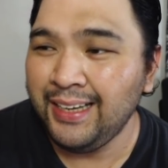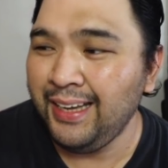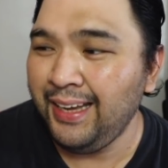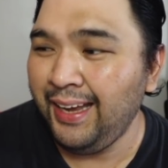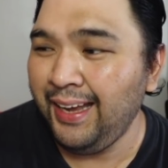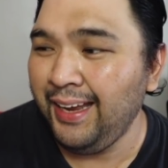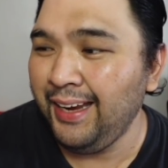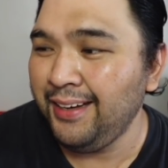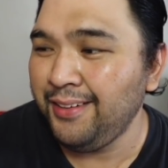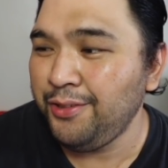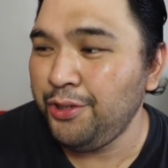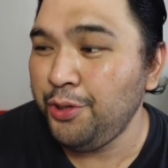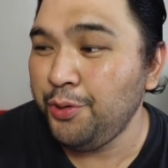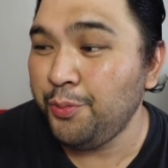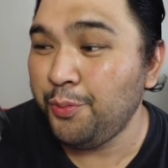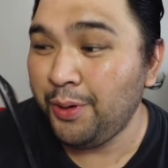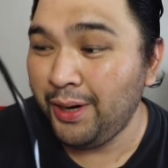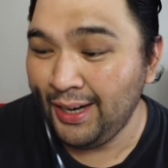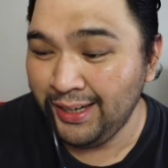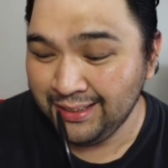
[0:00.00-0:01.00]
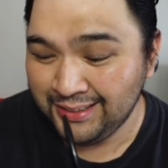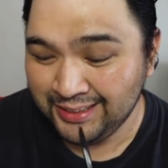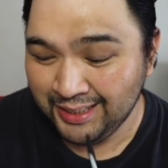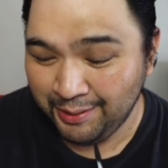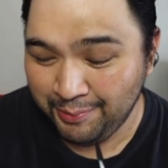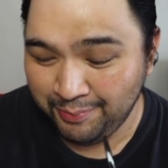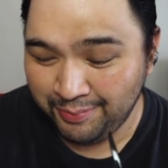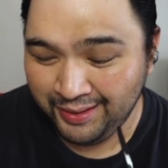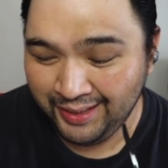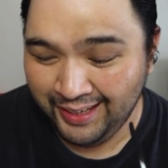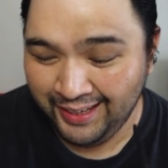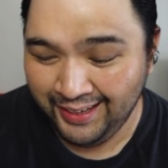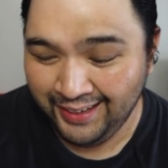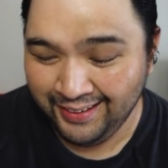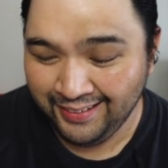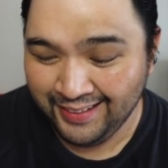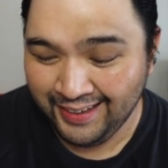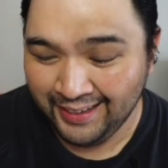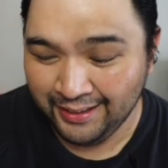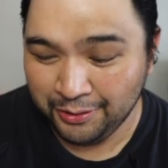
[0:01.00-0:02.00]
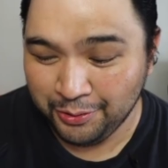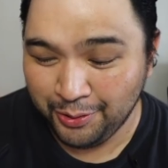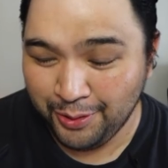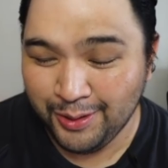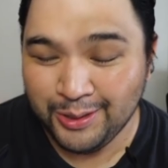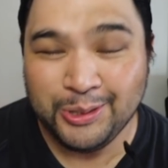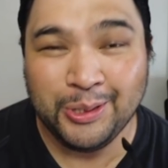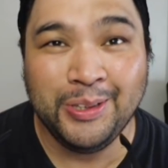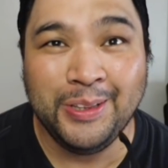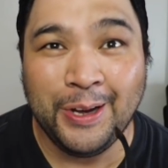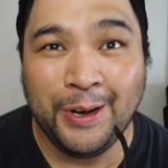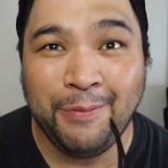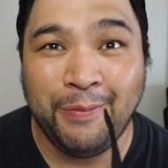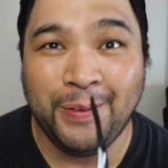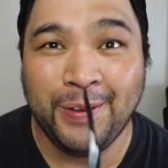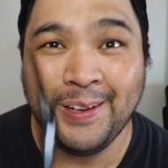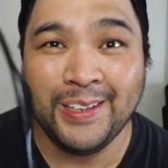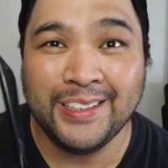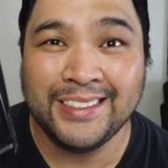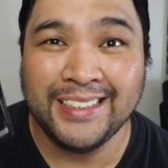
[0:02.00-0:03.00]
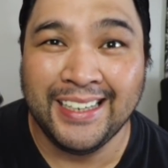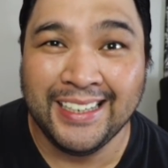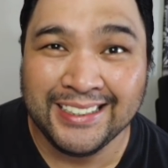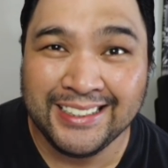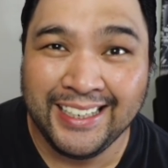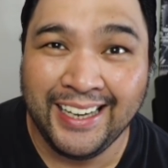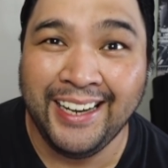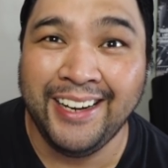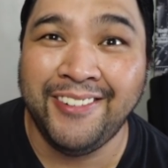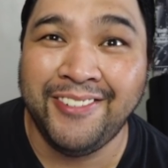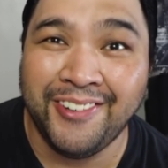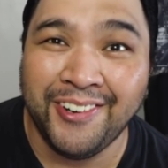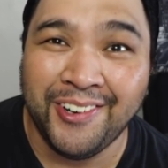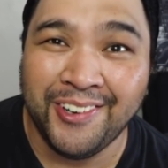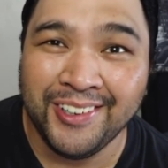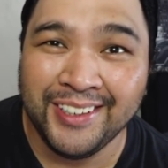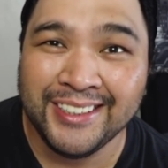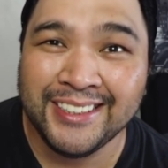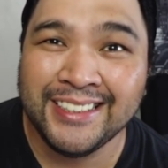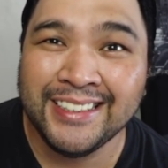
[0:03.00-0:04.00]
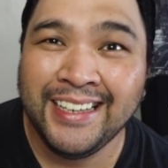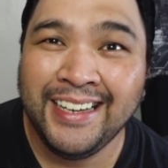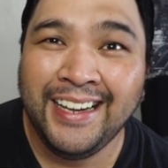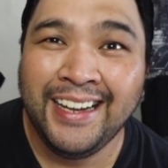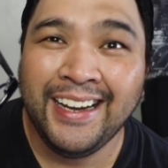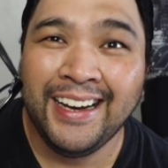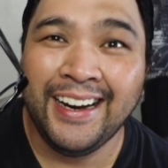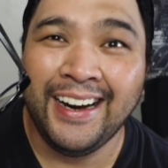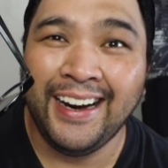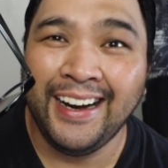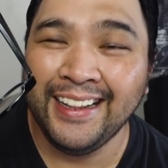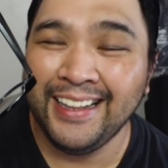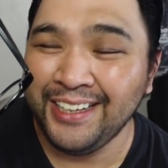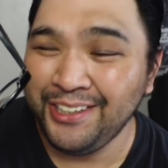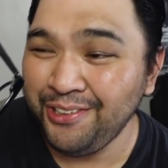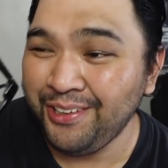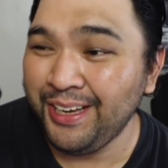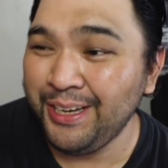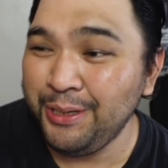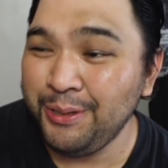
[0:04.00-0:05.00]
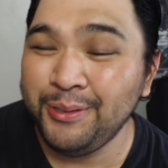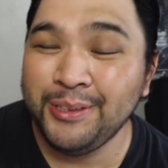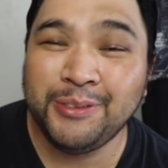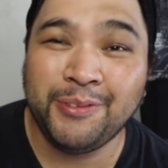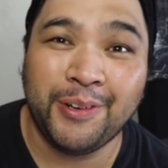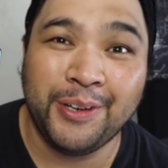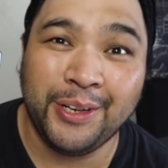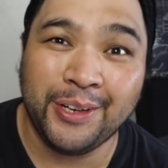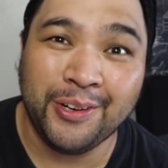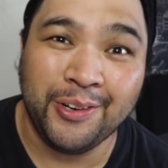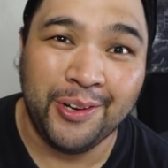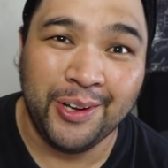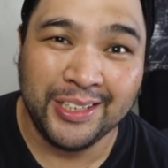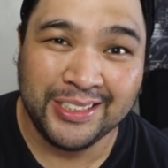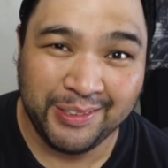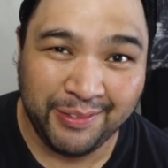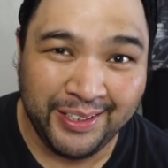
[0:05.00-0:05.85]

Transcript: and you want something that also doubles as headphones that you can use for your calls.